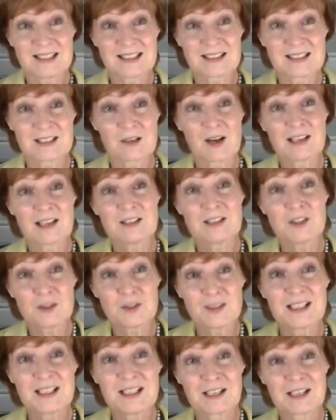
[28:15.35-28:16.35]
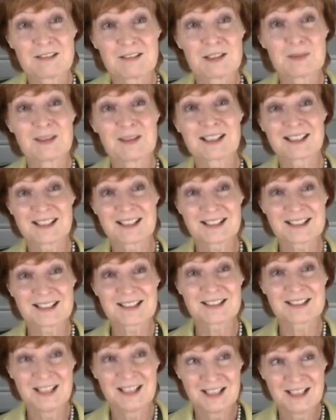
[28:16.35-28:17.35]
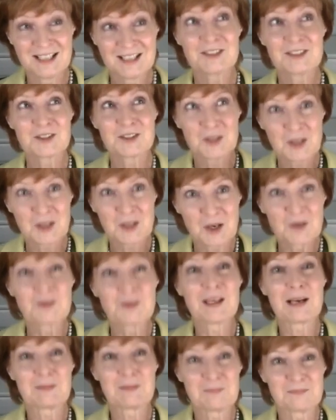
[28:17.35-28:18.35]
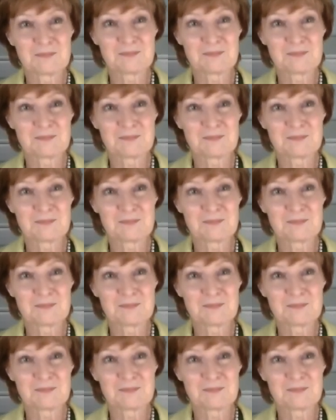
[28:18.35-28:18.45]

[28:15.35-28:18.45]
So I do encourage my clients to just go that